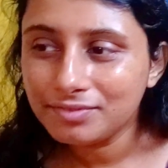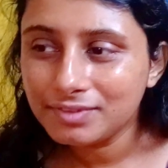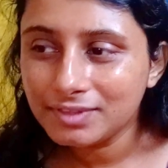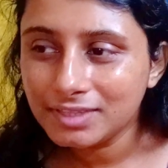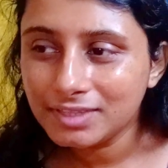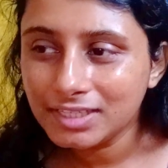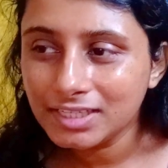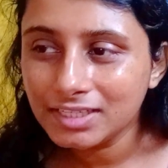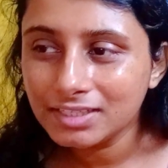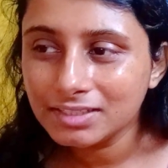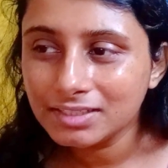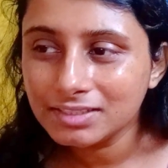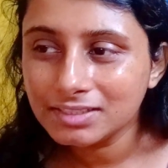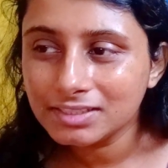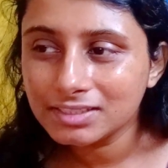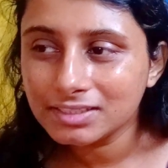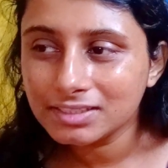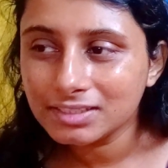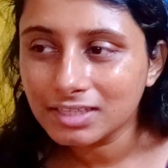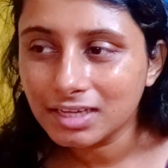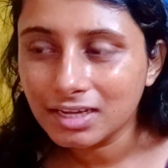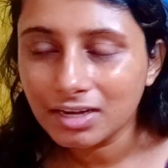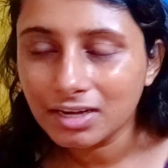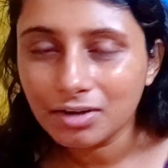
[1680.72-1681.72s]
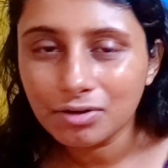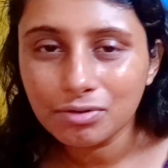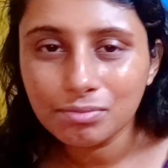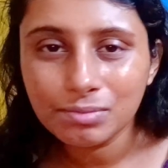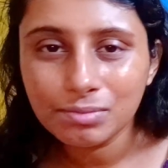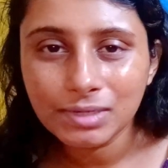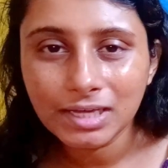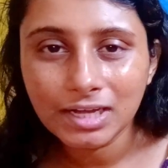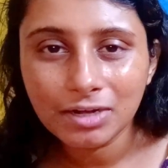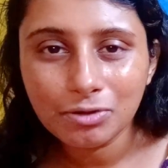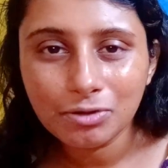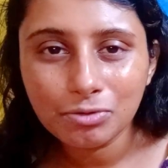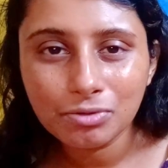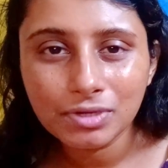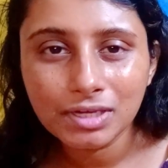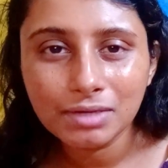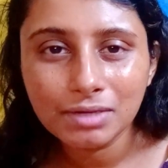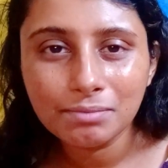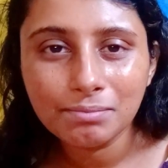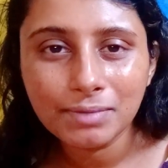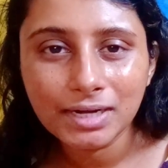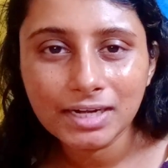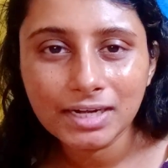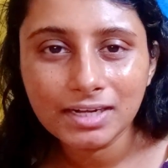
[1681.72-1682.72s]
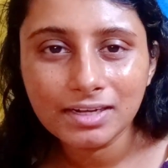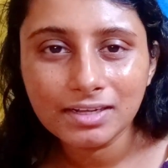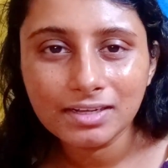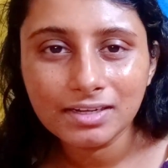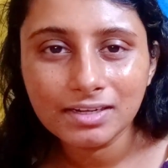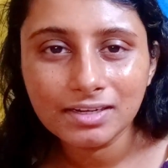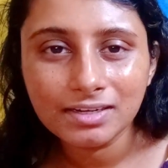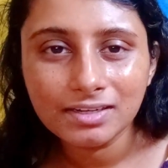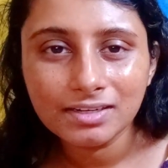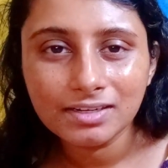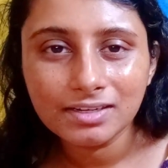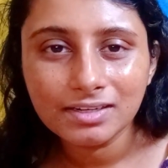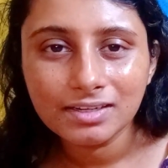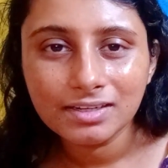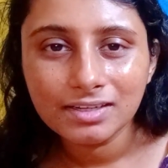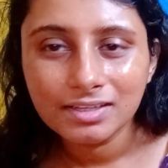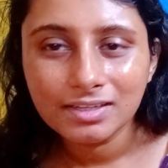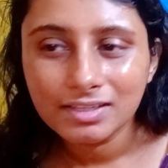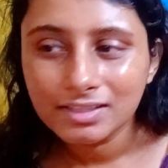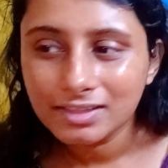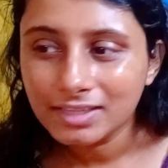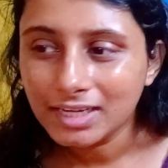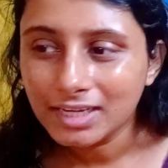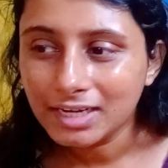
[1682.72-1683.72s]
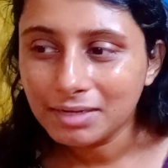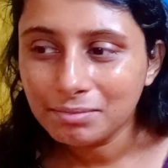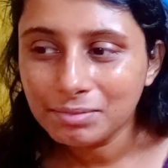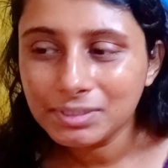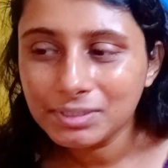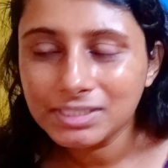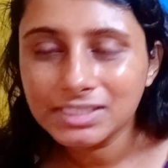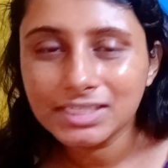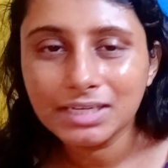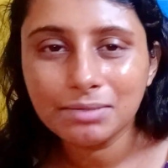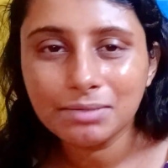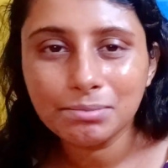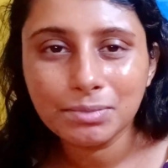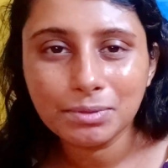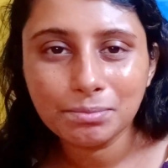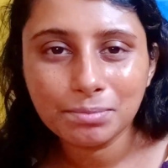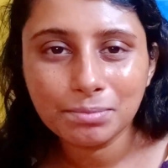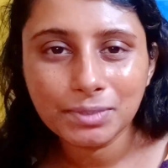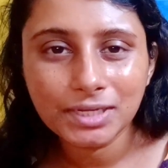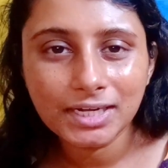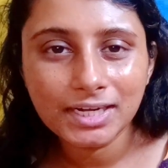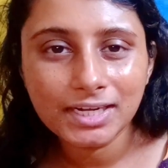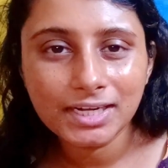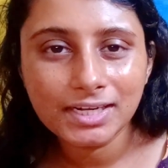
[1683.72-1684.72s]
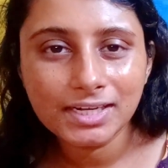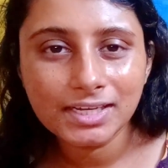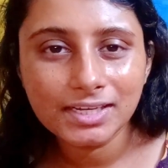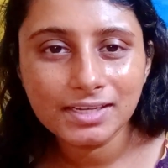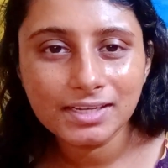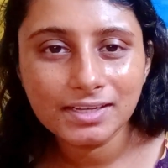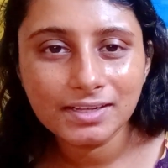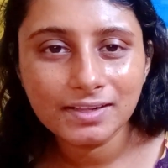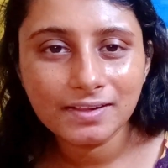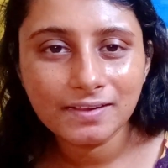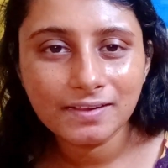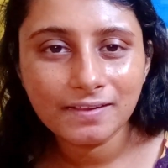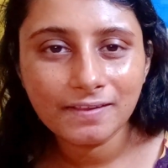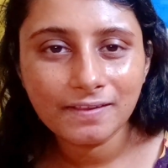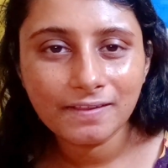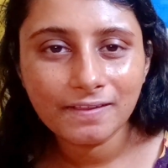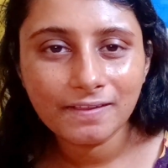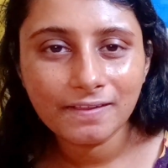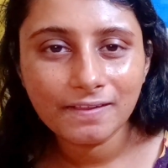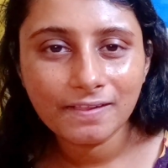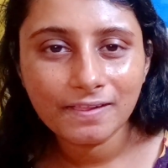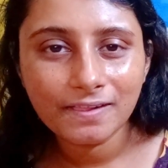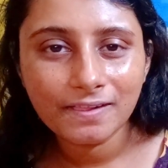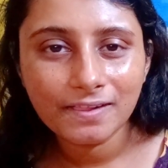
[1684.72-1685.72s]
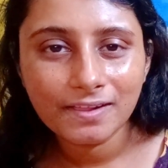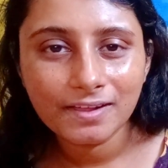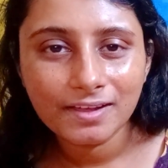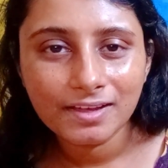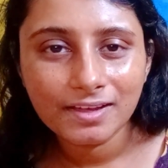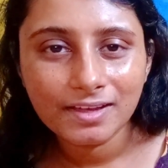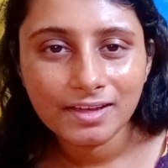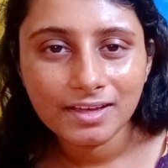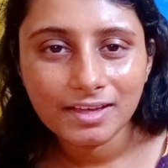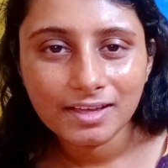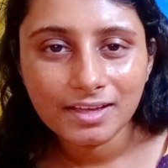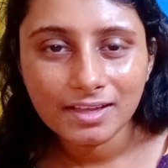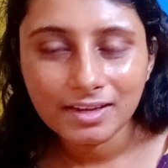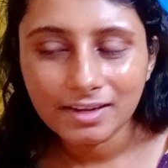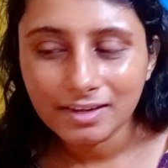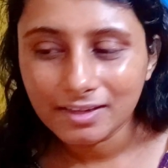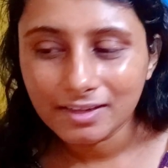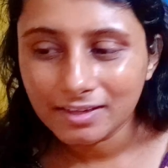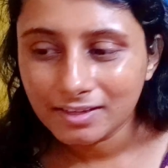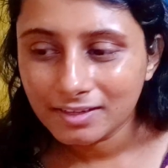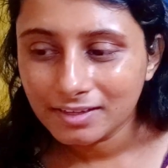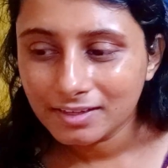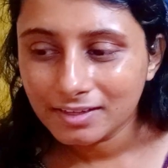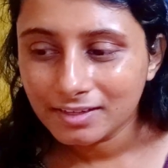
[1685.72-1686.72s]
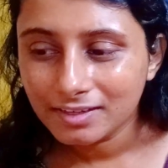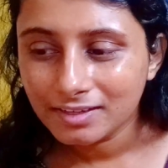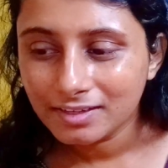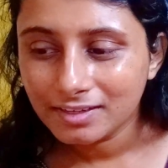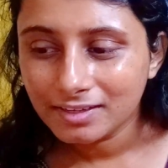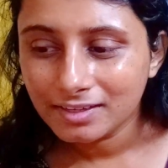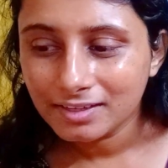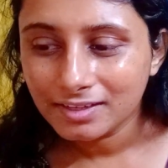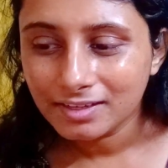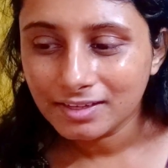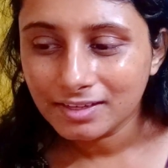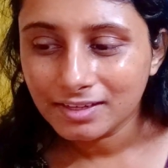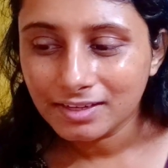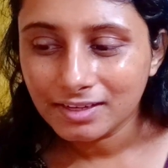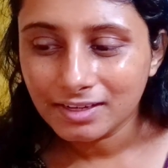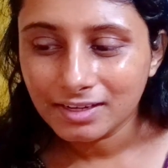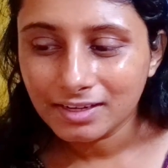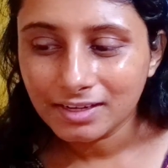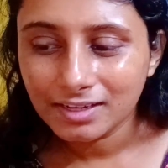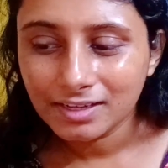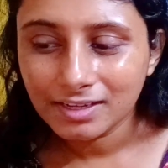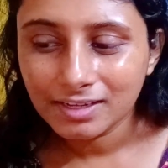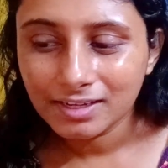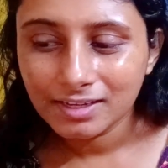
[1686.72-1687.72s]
things around me are looking better, that means I'm upgrading. Like,